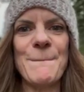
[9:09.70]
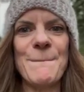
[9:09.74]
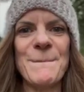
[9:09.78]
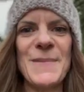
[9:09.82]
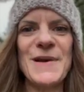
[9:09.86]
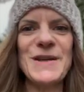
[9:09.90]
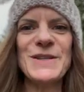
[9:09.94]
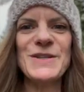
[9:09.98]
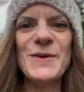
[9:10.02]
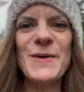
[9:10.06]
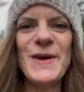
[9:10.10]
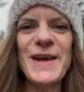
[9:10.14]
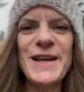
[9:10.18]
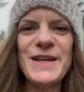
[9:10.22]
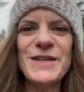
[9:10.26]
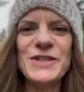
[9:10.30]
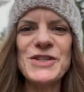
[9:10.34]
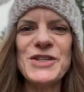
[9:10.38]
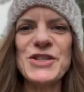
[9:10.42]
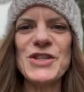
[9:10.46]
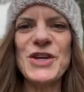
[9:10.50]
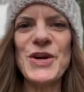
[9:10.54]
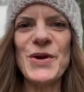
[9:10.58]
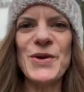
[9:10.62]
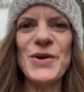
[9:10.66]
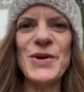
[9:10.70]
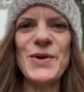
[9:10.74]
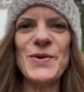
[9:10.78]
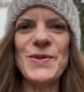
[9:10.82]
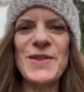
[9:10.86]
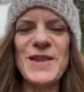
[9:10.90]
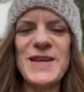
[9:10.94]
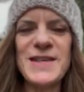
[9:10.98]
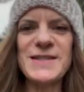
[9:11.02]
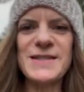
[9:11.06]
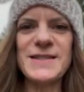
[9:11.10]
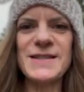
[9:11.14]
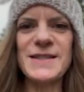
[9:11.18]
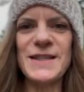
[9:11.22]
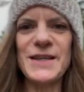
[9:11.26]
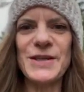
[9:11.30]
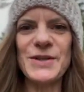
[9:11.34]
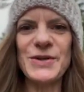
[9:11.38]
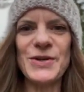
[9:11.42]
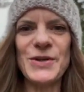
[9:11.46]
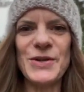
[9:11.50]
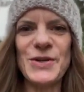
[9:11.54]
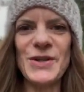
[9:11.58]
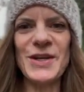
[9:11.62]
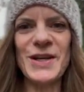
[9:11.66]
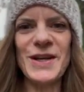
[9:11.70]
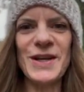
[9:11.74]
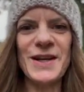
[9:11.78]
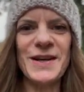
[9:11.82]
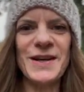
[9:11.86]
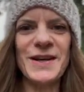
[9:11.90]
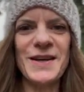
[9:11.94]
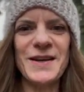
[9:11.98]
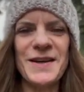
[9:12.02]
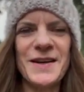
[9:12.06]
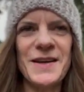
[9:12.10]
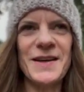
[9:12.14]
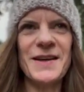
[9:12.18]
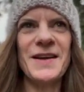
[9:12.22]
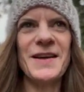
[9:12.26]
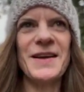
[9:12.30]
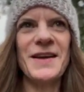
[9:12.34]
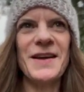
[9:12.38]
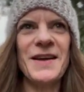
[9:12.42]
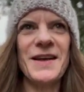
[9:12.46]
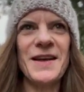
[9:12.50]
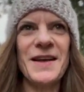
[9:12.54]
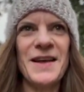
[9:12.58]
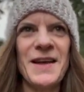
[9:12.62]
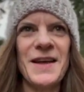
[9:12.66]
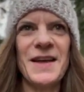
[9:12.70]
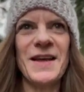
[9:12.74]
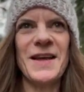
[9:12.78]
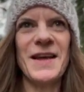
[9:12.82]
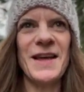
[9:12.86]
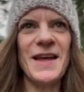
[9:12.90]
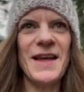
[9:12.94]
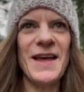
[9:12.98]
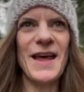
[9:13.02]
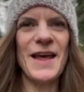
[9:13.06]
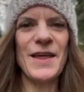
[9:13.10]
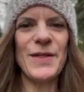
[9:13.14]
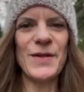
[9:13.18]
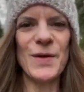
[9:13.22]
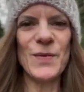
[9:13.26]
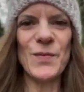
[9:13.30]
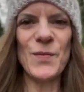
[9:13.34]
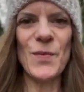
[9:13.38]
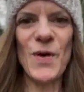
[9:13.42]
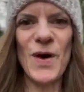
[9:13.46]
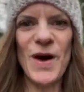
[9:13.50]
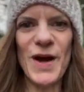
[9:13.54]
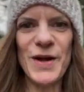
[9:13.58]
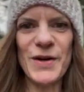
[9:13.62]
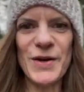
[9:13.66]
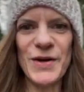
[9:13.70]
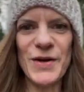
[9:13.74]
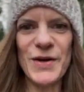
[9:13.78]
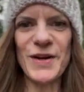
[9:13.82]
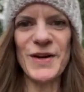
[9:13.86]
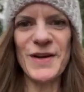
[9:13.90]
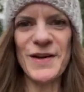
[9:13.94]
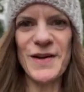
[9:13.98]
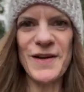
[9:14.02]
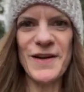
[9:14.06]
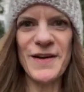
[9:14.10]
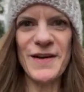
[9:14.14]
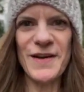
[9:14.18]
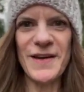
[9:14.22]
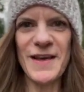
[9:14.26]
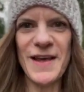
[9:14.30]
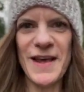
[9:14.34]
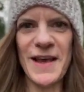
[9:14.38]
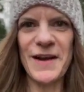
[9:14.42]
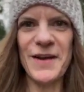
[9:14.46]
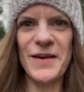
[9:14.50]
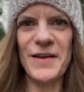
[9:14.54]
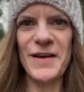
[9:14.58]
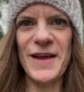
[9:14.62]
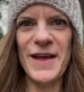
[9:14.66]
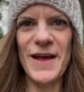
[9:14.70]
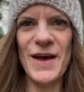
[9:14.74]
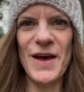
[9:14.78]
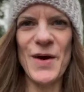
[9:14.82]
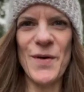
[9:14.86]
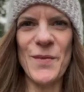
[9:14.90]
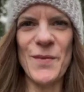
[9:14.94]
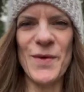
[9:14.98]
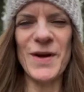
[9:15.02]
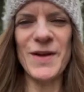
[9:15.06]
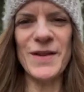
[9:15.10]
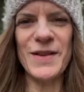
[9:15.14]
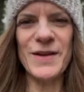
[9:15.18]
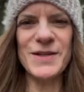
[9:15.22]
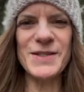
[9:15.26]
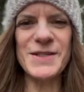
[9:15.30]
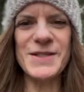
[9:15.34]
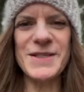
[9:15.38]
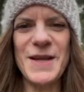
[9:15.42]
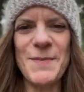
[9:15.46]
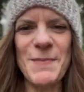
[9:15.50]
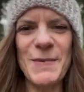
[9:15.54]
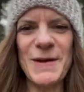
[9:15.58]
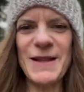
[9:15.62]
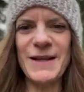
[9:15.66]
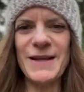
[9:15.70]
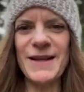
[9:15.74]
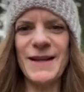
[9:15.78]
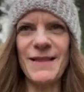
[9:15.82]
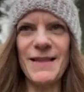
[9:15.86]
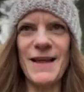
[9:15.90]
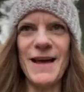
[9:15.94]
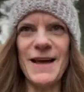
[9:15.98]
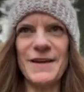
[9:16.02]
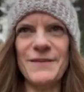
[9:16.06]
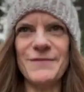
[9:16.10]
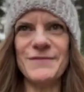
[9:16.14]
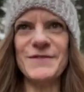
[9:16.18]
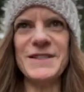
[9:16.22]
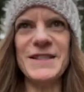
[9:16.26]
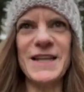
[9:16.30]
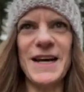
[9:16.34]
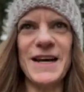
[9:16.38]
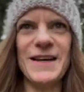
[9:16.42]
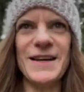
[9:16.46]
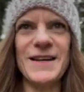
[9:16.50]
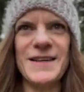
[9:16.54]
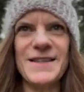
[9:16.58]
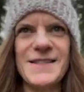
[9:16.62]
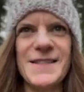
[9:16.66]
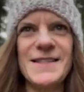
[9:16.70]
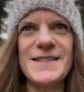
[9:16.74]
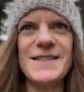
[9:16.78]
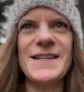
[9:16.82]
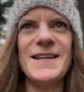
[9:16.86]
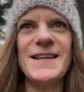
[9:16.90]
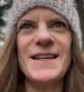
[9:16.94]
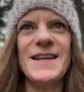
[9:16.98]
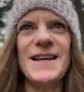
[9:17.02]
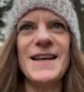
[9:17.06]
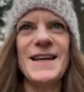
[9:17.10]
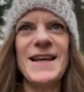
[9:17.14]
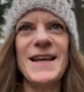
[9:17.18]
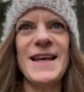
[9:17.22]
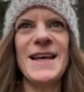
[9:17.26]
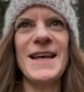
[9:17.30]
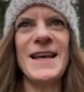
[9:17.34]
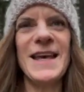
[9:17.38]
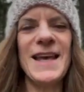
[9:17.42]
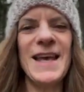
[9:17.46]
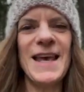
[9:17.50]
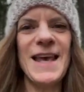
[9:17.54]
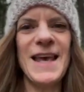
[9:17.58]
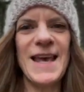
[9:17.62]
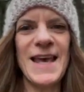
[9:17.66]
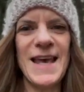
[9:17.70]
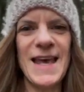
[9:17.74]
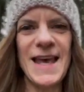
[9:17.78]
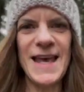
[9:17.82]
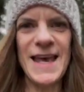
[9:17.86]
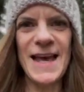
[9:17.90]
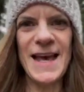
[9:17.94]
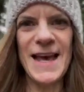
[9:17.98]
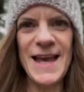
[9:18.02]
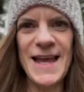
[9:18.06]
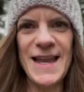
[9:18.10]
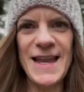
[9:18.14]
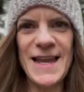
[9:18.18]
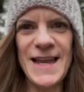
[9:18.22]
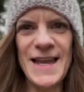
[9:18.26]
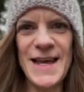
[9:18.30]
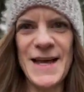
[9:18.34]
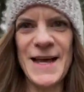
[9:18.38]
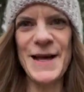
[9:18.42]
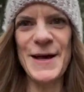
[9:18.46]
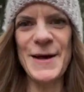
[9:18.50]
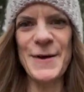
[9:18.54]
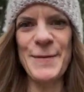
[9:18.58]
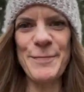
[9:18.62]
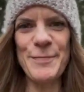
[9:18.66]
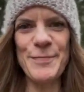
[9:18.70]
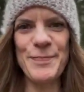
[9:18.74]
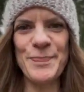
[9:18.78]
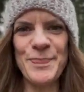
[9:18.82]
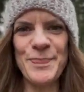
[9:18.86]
so I could show you this little other water area where there's typically a lot of ducks, and I